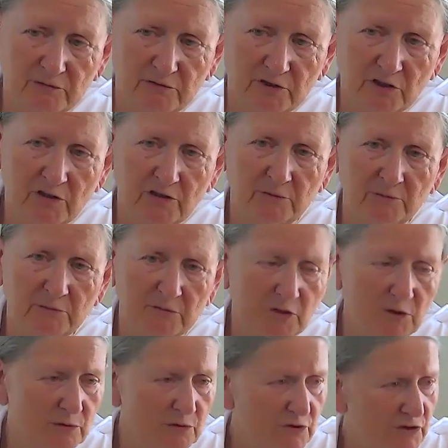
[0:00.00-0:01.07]
time
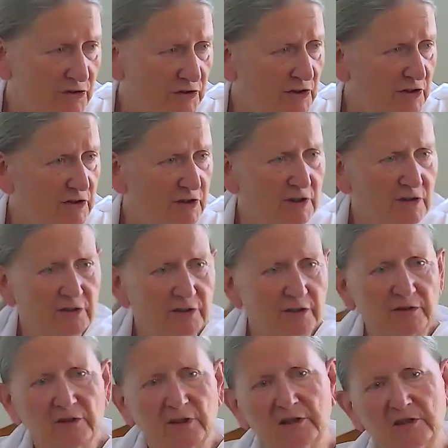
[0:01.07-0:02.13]
causes
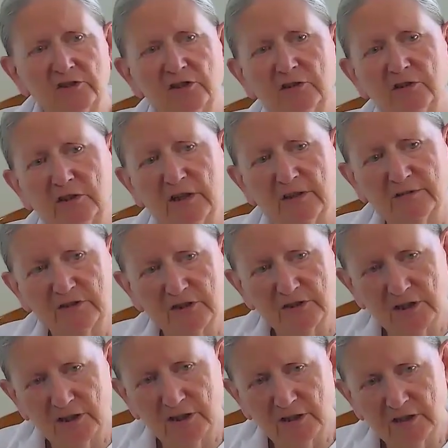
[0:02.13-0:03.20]
deterioration, you have to
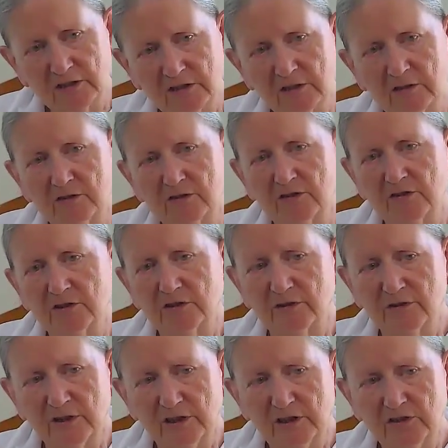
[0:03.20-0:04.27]
take into
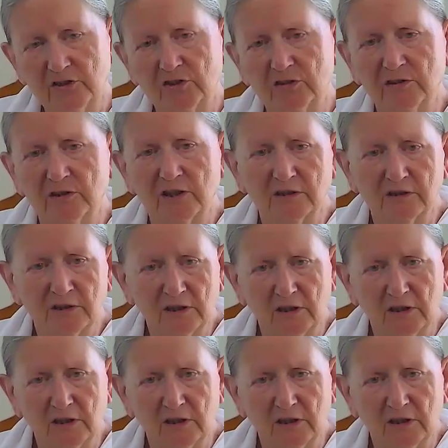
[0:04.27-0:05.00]
consideration that